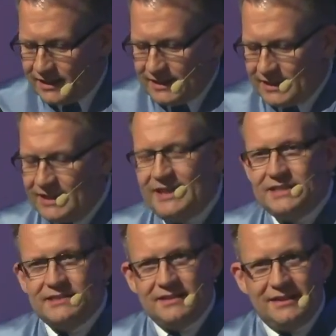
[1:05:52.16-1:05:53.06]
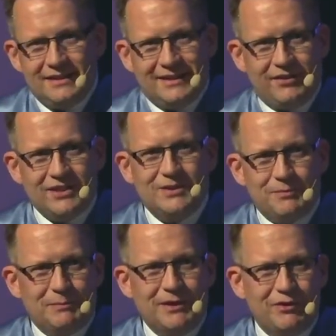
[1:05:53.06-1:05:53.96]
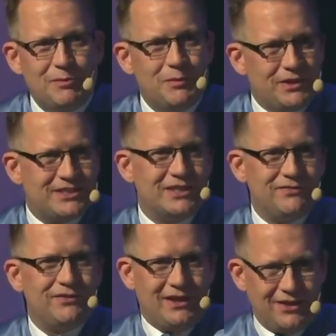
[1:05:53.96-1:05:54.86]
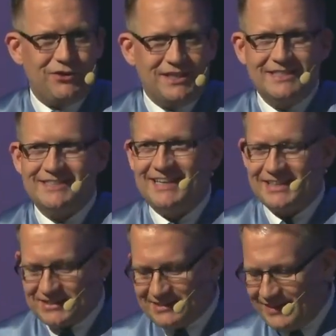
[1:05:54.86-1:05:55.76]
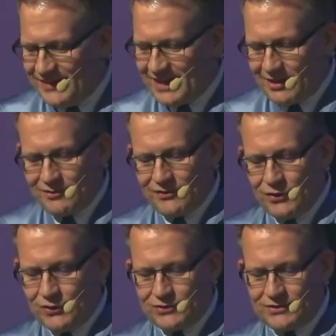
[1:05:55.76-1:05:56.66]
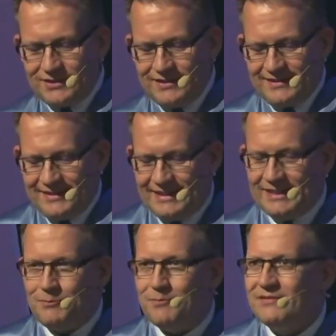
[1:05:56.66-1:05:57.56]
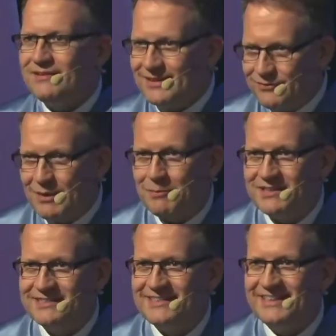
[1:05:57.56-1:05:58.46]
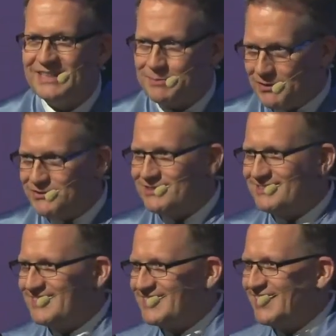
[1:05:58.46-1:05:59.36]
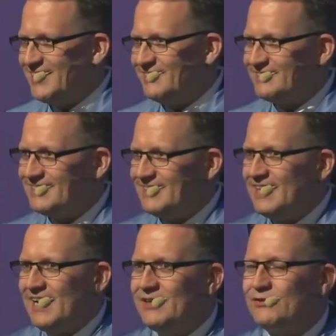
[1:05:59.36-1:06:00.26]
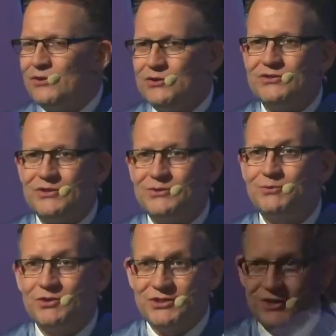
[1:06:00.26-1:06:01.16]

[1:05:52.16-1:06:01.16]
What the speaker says: There are some people in the room who deserve our greatest thanks, and they are, of course, the families, the sponsors sitting here, and of course, those watching